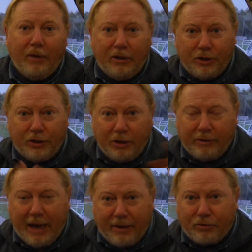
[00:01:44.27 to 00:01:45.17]
to do
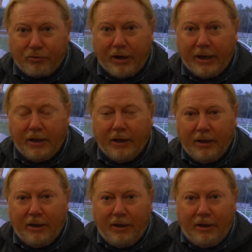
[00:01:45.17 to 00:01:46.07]
that 3
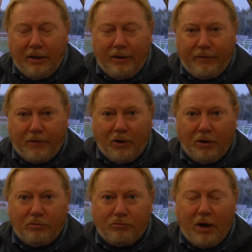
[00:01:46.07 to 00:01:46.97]

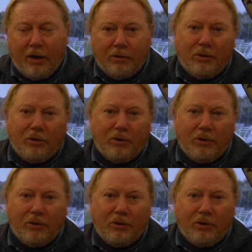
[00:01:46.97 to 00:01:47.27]
foot run.